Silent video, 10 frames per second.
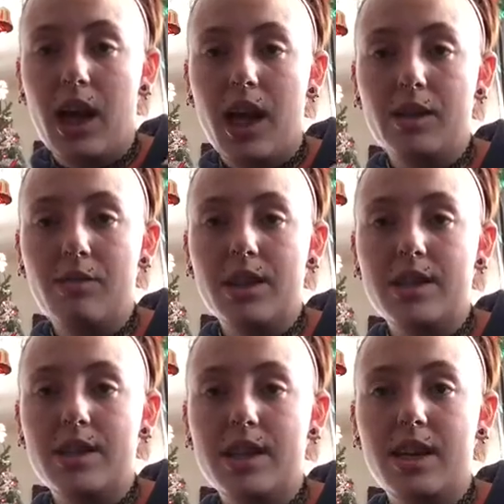I don't want
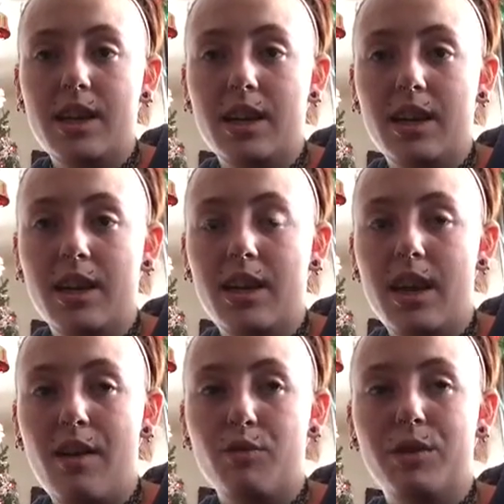to see
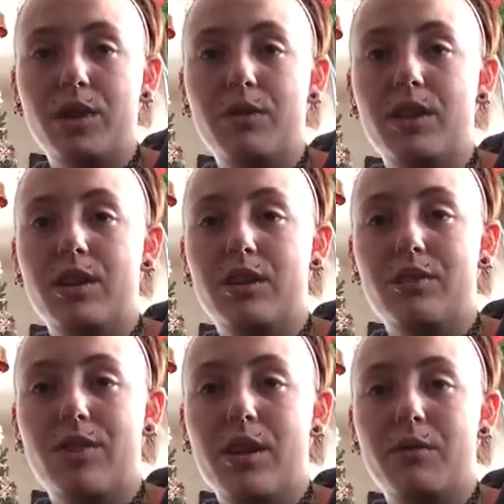everybody going into the
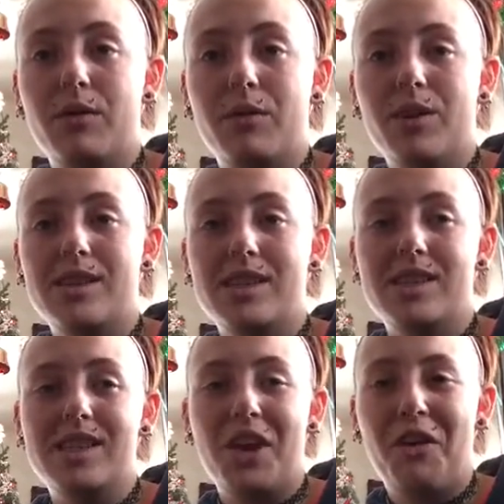ring with a horse
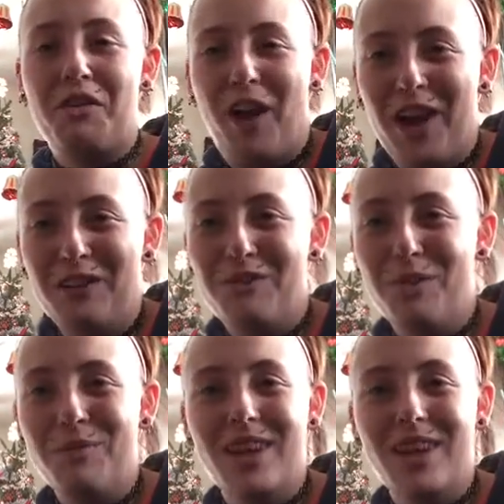that's terrified of them.